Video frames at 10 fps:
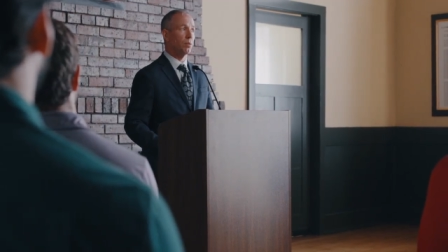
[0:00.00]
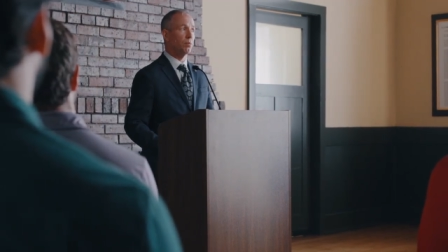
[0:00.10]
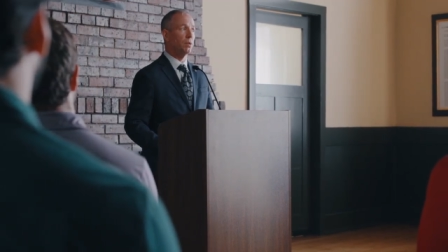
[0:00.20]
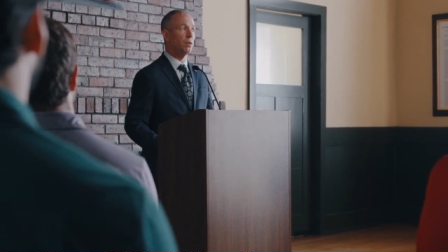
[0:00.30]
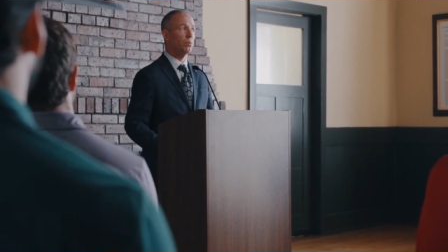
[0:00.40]
but
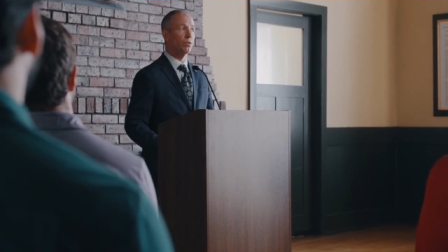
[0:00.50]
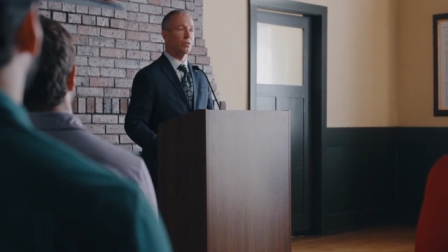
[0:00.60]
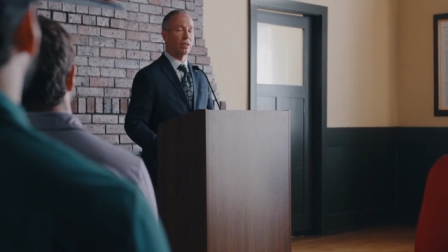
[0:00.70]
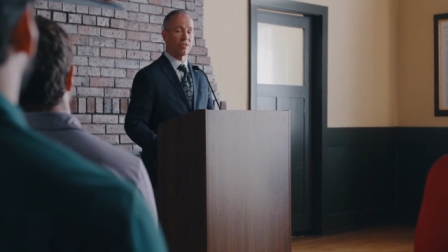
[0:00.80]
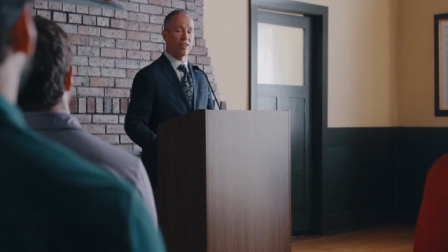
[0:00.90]
people,
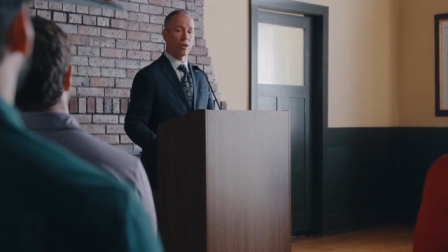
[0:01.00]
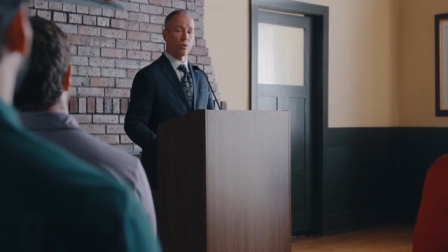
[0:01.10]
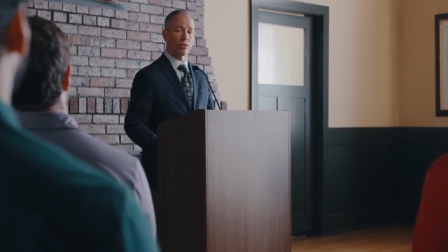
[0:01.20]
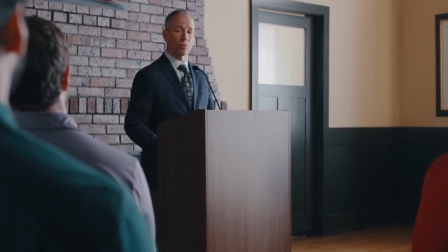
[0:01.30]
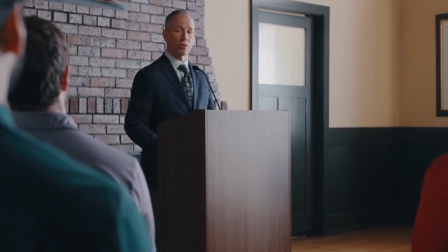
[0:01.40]
and
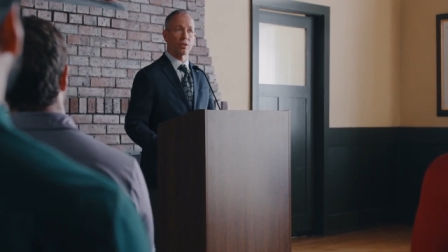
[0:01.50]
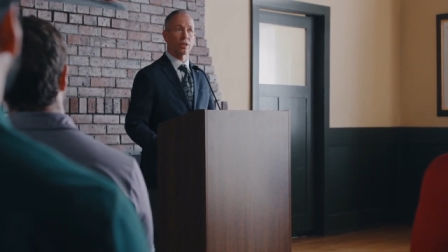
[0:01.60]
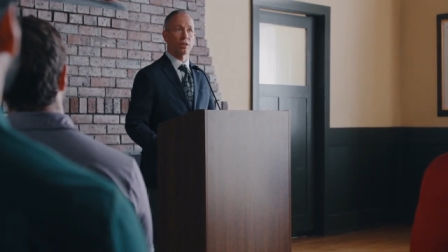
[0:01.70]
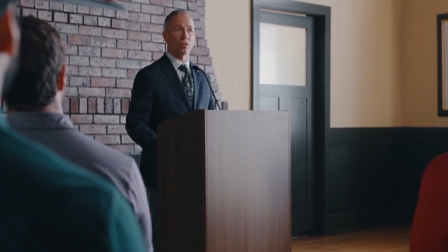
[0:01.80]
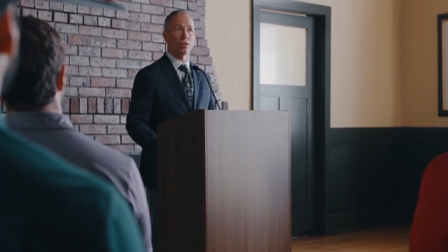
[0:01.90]
followers in
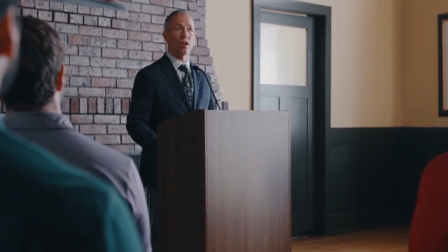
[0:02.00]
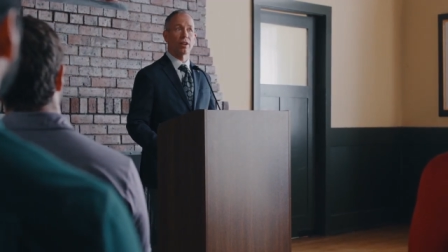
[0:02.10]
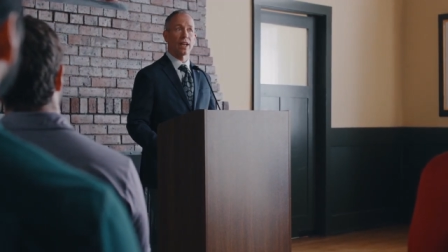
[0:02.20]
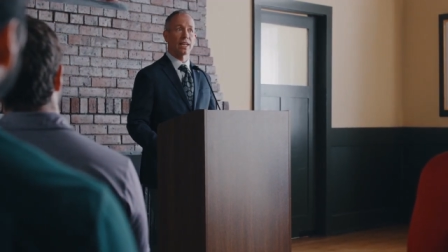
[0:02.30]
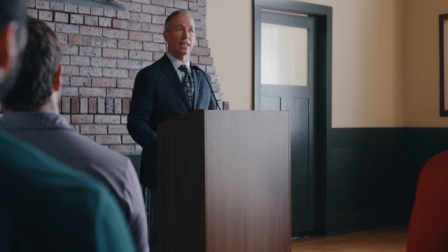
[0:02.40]
particular, are
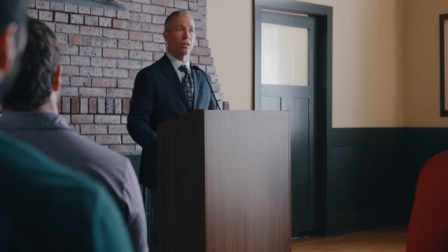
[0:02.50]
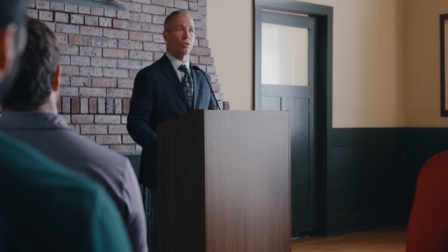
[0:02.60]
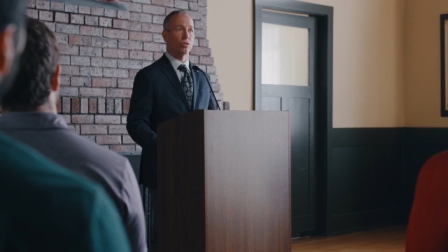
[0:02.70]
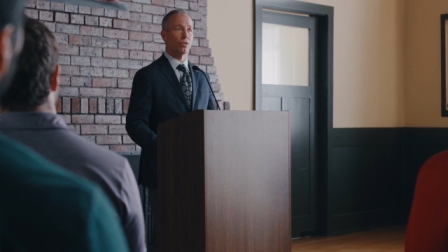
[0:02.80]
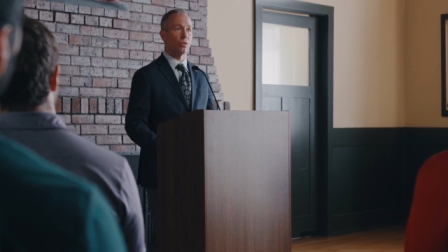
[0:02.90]
not
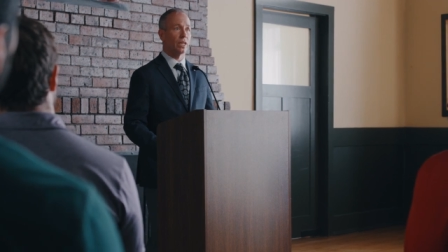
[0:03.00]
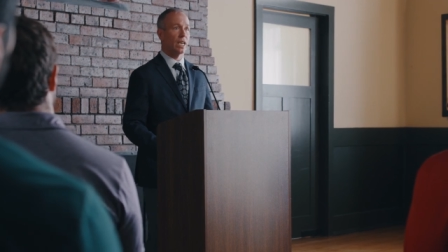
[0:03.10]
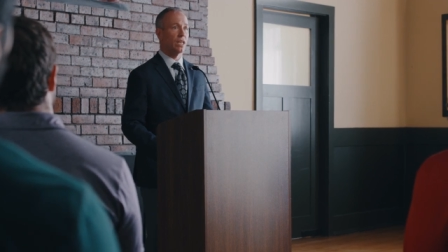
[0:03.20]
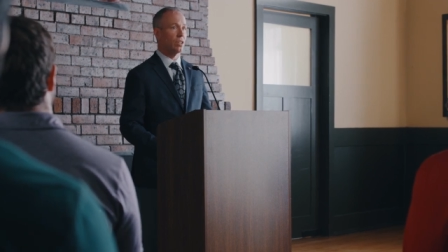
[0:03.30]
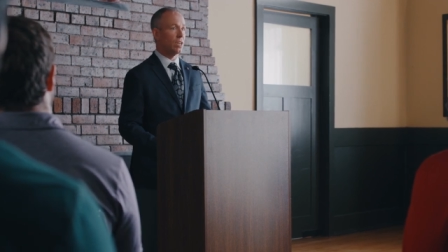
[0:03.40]
eager to
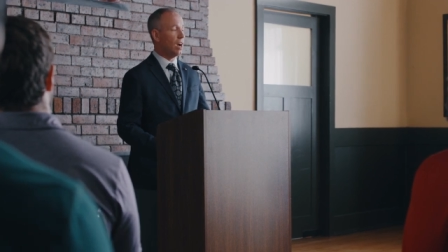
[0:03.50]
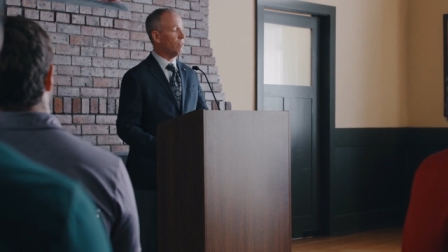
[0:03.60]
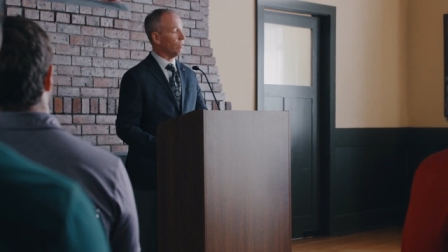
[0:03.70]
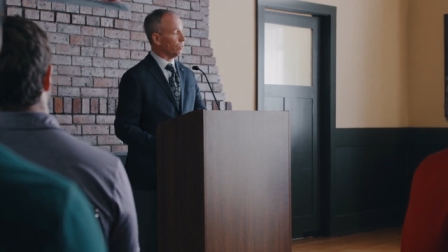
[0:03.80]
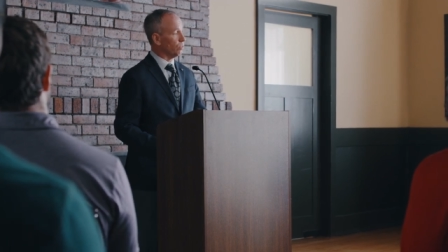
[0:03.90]
engage in
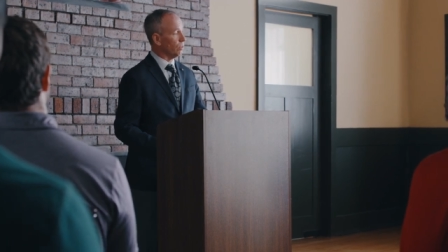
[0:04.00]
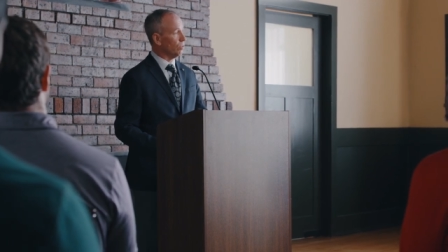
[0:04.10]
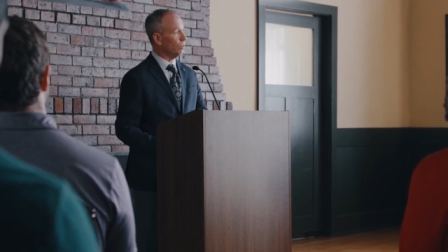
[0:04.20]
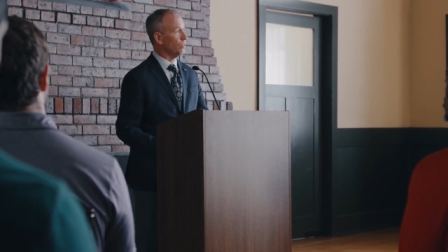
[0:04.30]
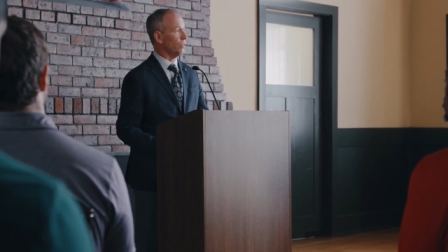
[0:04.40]
conflicts with their
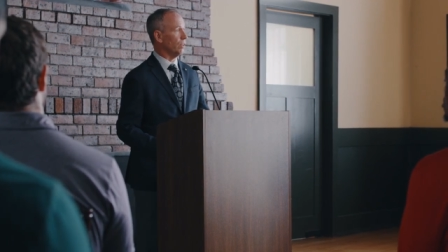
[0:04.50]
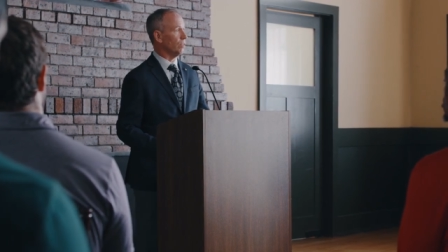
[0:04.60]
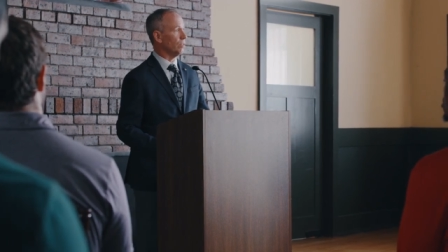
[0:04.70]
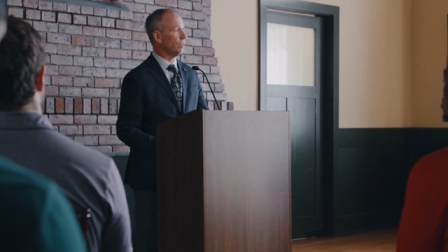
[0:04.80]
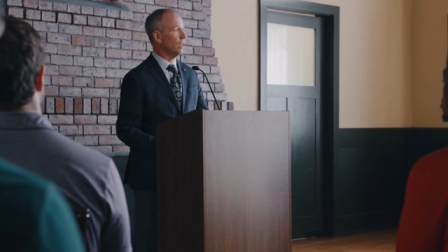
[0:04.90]

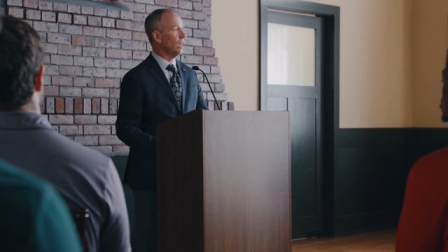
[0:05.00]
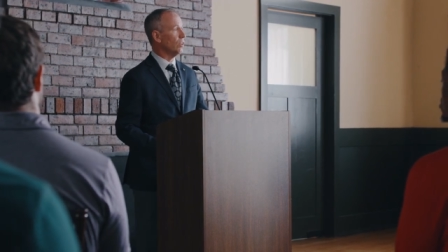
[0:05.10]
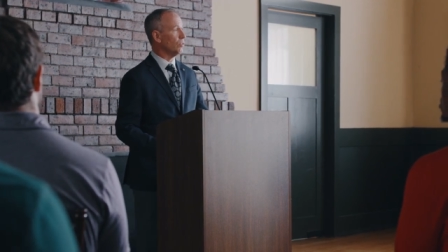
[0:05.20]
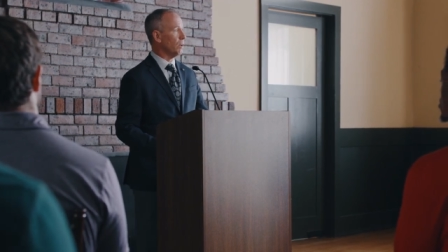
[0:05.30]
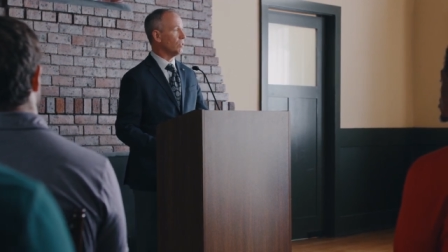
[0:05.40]
supervisors,
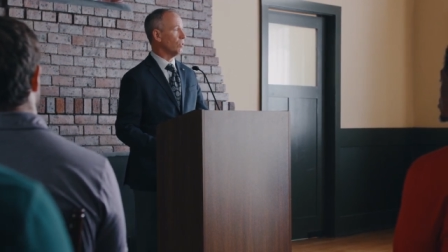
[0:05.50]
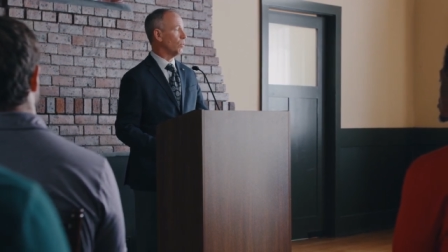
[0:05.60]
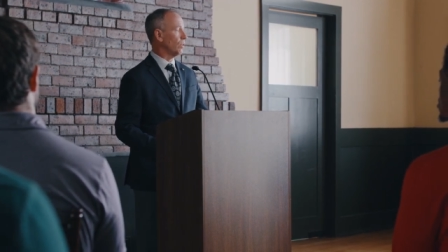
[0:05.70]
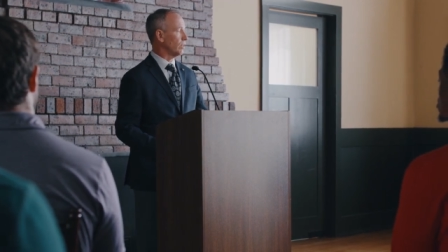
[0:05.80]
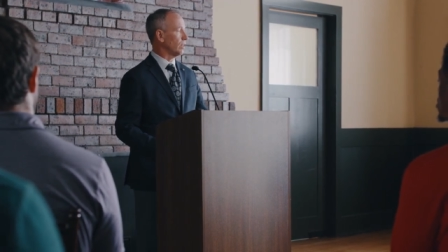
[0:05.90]
especially
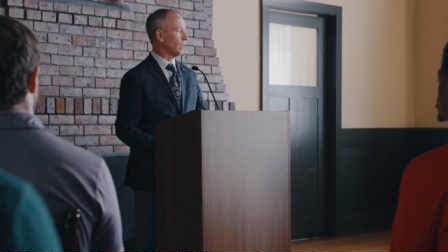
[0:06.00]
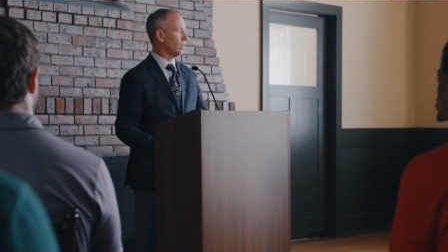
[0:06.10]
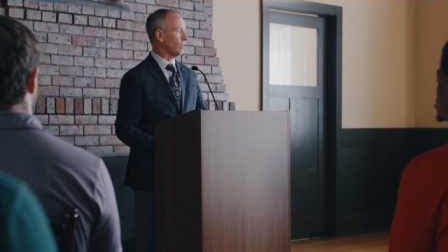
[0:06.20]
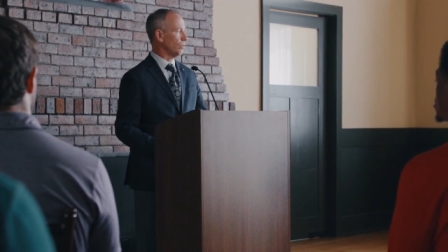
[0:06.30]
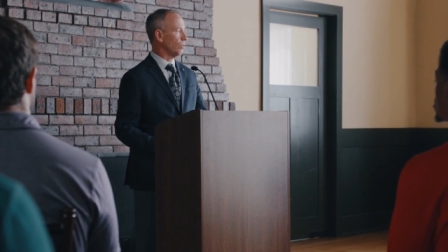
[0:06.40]
ones that they
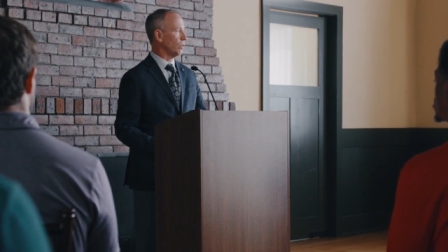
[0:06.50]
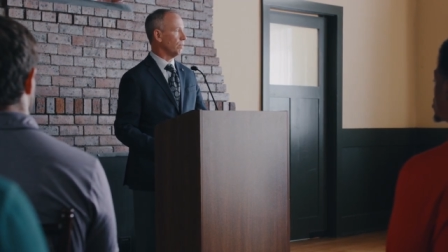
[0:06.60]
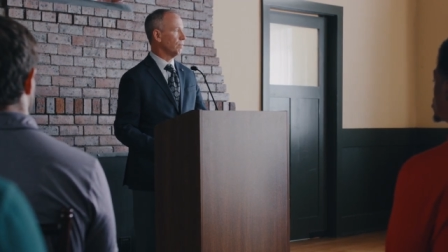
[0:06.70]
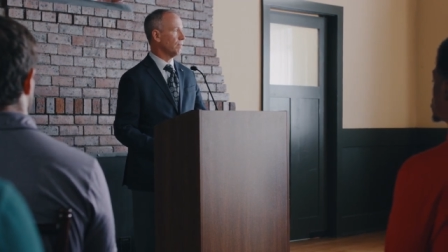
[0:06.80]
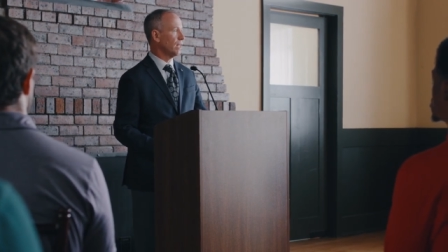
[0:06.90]
can avoid.
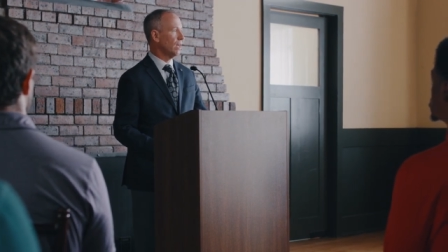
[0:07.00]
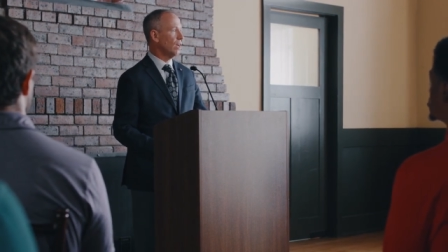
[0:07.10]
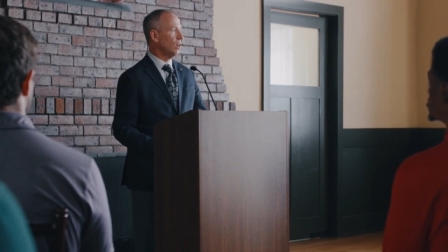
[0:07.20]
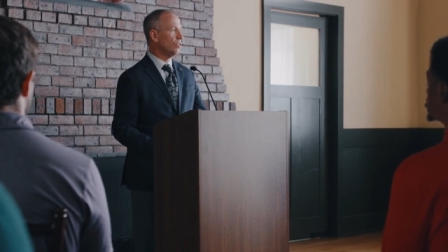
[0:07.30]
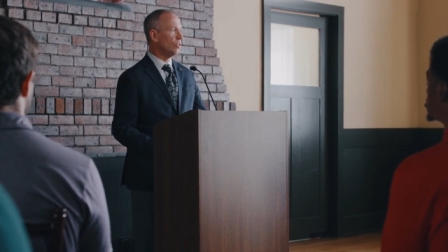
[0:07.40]

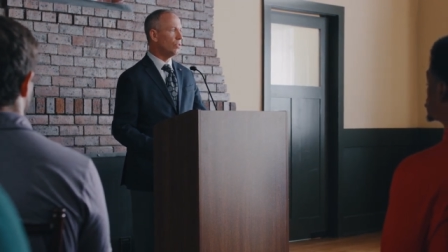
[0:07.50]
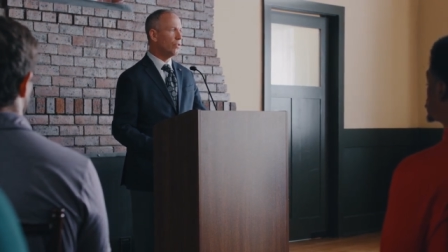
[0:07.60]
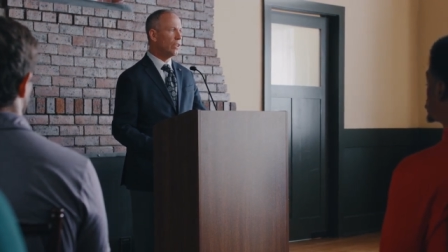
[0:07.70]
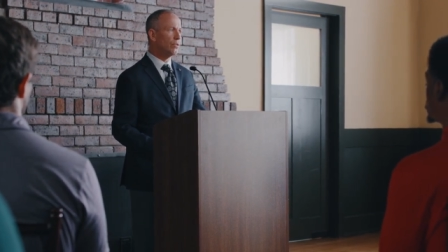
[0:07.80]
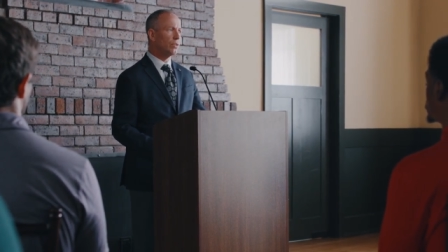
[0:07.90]
So
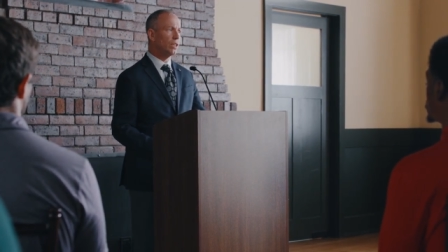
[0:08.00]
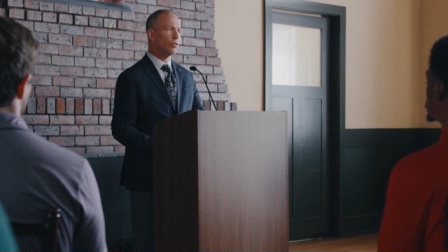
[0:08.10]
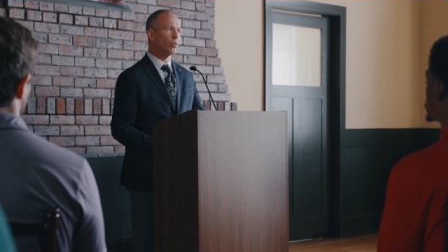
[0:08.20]
defensive leaders